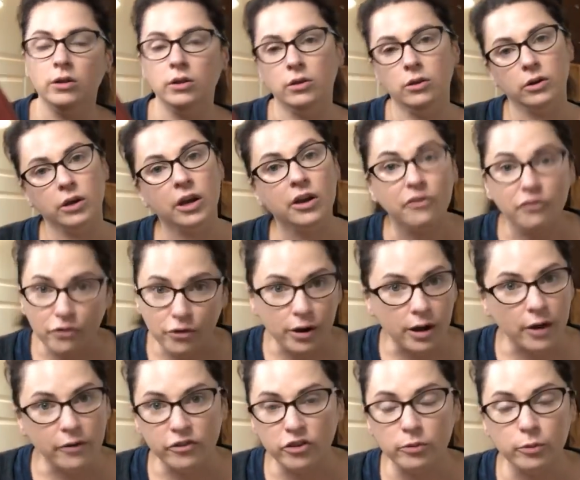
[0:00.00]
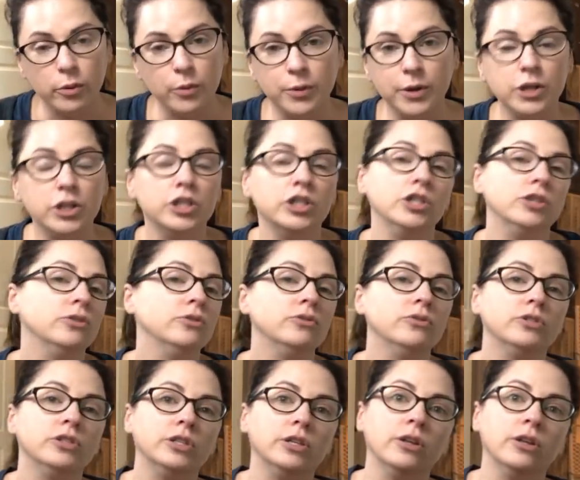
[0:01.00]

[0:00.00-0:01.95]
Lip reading: looking for comfortable work shoes,